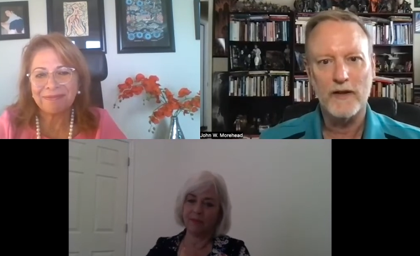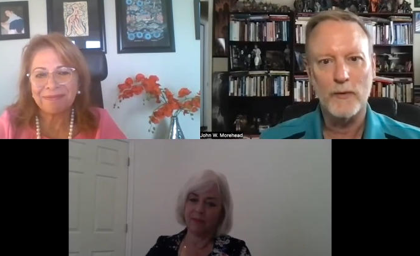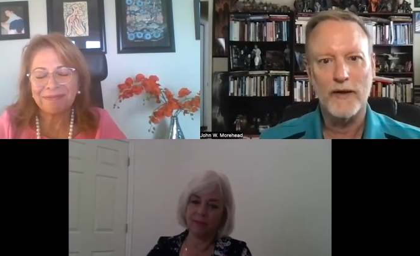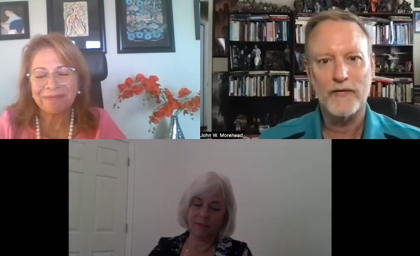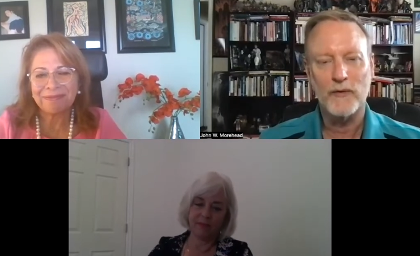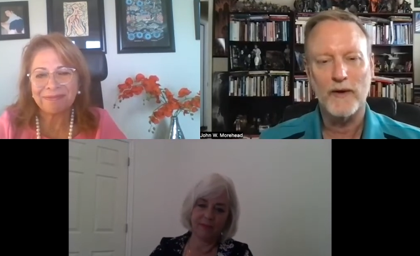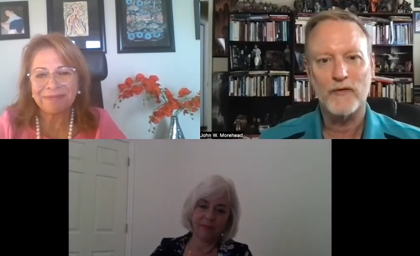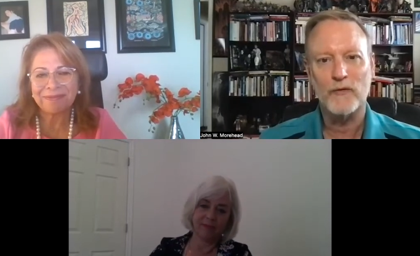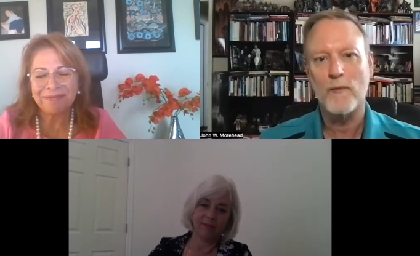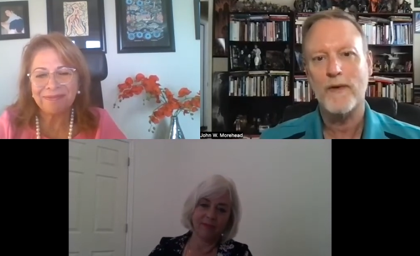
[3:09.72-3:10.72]
Speaker 1: US who
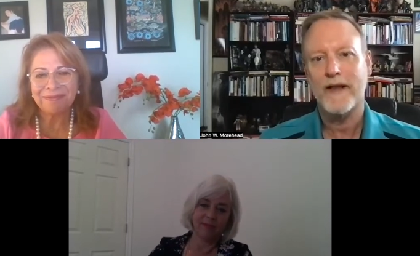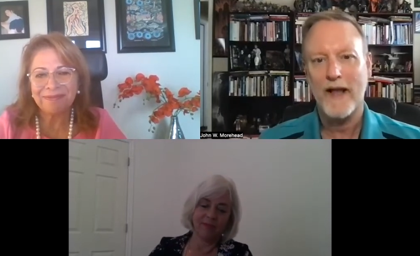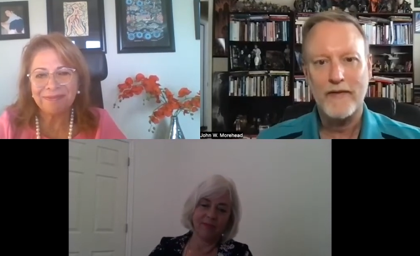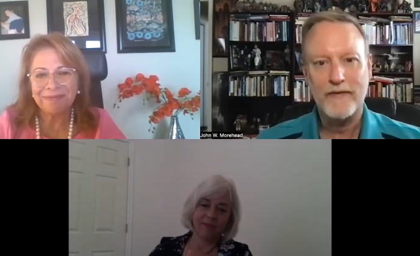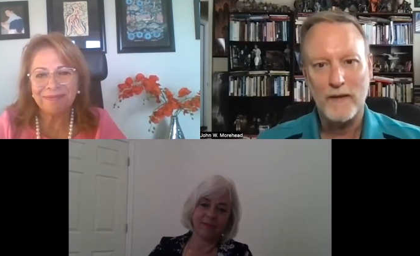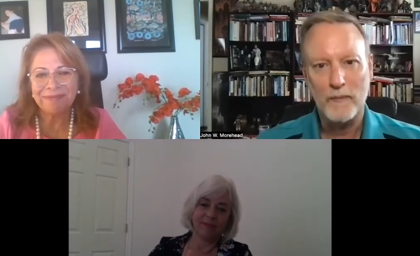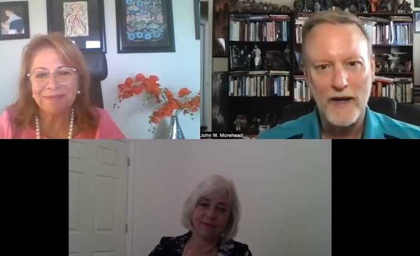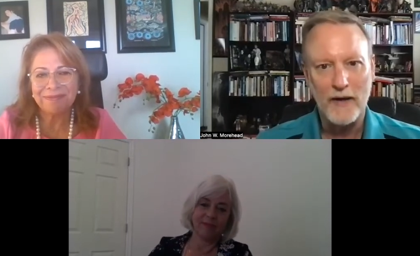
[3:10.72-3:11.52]
has a Roman Catholic